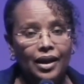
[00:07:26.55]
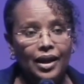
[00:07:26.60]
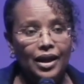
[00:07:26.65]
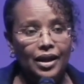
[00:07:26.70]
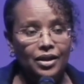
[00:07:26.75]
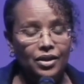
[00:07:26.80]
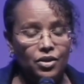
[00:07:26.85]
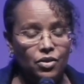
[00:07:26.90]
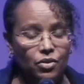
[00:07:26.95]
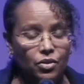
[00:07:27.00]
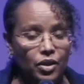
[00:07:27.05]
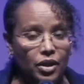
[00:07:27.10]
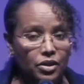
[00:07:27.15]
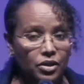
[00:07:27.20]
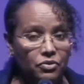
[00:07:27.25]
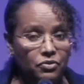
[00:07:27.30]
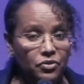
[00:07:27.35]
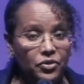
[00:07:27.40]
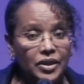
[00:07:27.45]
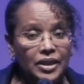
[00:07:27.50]
it,
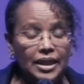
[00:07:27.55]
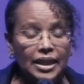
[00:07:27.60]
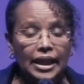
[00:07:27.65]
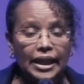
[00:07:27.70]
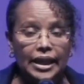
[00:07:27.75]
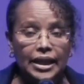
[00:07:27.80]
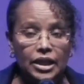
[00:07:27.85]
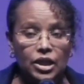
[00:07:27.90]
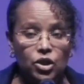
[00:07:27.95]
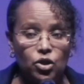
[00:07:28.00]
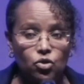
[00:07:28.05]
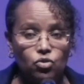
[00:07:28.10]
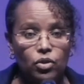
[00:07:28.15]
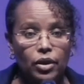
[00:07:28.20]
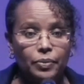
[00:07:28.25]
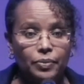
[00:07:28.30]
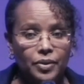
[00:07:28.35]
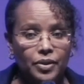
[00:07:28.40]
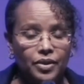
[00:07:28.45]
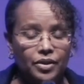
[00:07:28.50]
it physically
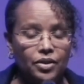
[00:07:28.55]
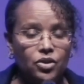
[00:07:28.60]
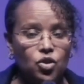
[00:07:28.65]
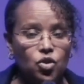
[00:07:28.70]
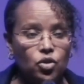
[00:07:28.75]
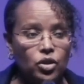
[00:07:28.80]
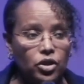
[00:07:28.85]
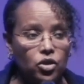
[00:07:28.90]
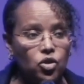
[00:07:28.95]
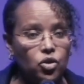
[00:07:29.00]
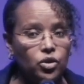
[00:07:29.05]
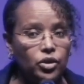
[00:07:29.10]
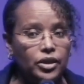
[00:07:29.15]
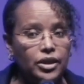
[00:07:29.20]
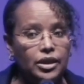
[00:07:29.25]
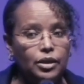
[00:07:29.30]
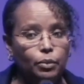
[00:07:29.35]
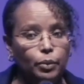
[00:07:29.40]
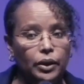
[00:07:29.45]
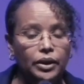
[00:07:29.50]
disrupts the structural
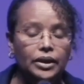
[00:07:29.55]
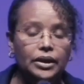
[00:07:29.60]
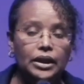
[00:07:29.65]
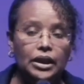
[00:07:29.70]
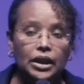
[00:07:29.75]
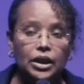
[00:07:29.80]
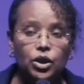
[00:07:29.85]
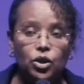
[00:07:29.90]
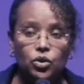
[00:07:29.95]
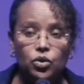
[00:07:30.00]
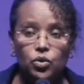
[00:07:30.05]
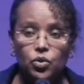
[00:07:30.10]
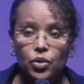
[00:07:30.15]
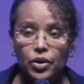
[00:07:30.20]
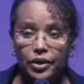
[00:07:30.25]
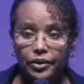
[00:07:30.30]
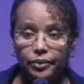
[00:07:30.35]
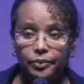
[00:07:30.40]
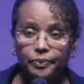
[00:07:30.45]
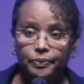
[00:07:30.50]
stability of the
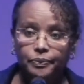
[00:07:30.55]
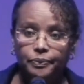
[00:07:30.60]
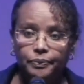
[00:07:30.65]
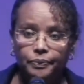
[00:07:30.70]
soil.